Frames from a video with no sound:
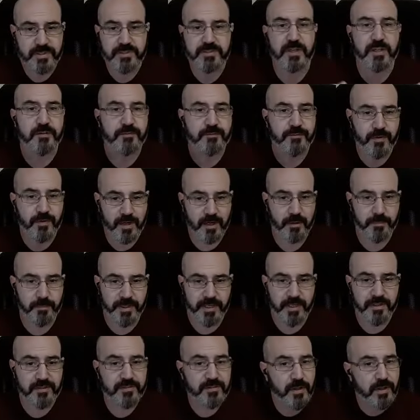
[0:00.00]
is an
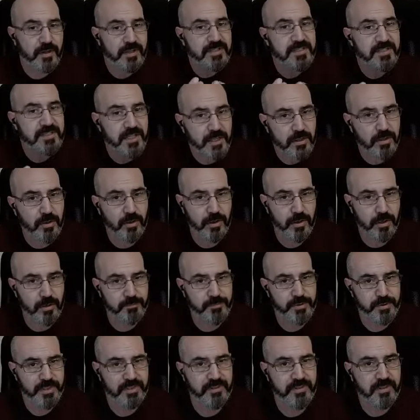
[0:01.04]
environment, it's not a single
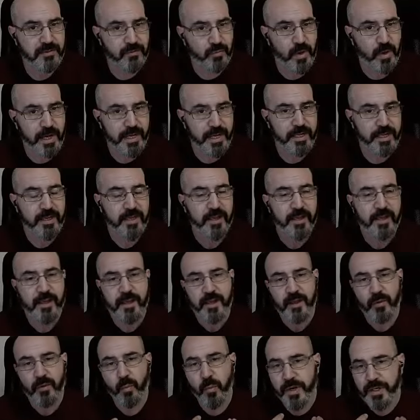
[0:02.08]
object. That's why
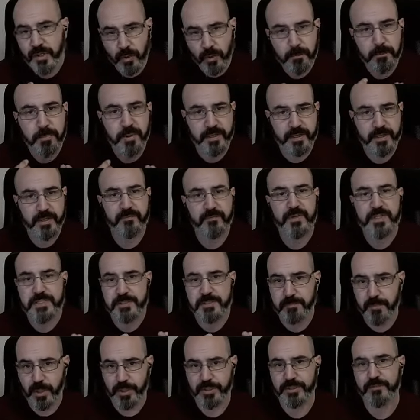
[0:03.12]
we don't believe in
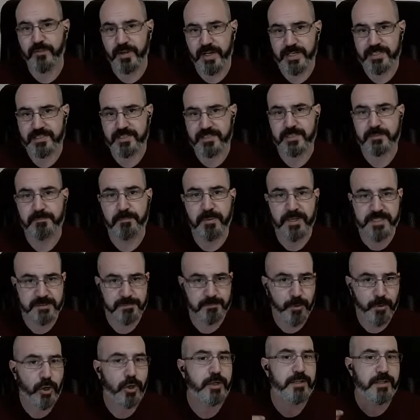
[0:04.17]
smart devices, but
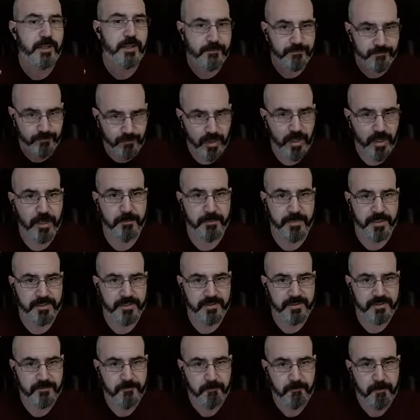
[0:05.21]
smart
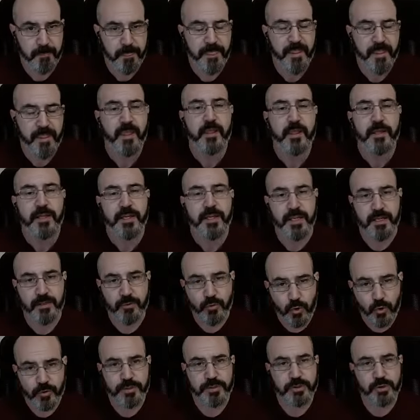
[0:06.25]
environments. In
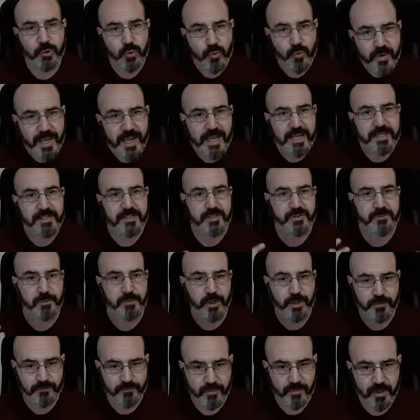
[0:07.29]
order to create a
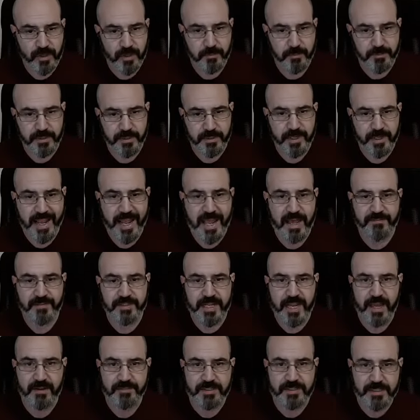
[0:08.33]
smart environment, you have
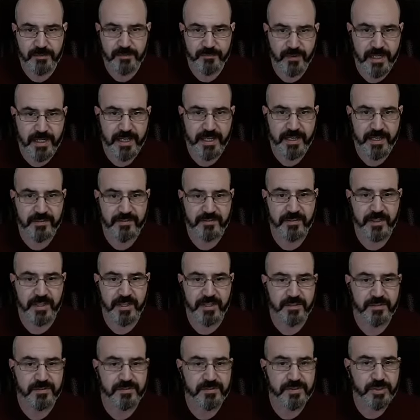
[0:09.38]
to have a device that
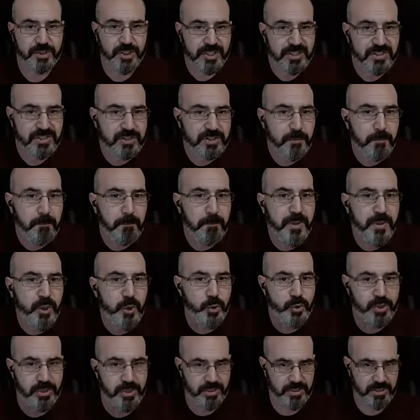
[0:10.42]
is
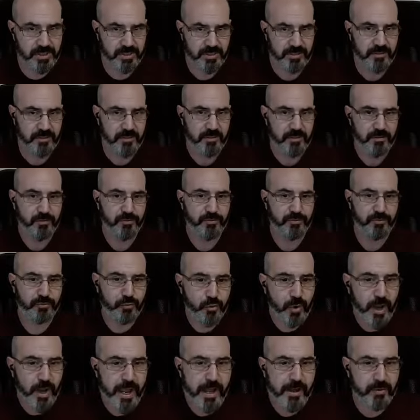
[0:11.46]
distributed
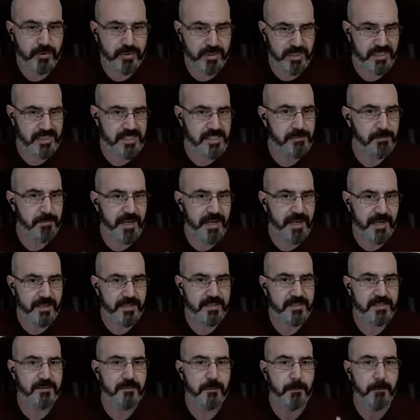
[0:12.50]
throughout a
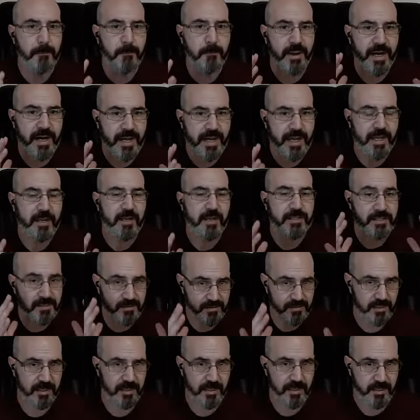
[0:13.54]
space by
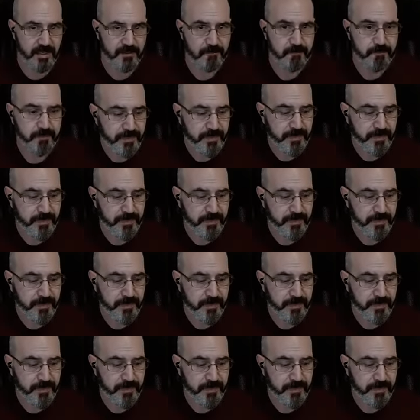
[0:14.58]
design.